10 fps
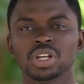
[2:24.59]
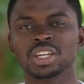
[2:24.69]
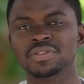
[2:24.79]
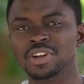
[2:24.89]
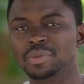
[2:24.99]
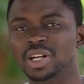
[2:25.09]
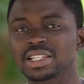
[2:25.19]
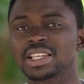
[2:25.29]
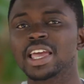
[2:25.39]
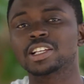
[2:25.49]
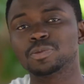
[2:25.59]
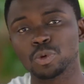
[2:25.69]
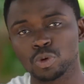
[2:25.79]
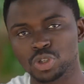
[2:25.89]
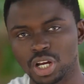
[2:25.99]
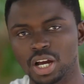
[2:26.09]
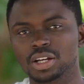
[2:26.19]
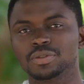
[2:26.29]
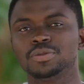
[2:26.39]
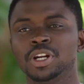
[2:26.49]
give them that exposure
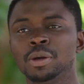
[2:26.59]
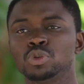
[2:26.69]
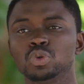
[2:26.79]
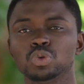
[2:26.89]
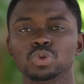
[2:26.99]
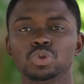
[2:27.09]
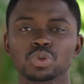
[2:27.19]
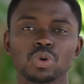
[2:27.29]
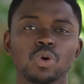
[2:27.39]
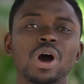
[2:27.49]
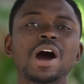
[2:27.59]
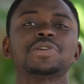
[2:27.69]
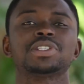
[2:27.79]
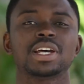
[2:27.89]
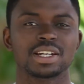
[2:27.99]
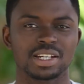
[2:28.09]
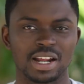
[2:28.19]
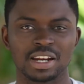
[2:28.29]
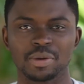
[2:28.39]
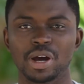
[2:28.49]
for them to go outside
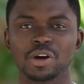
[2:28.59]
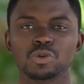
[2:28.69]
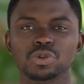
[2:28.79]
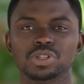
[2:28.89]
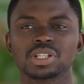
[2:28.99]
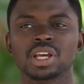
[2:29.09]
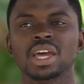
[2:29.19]
their neighborhoods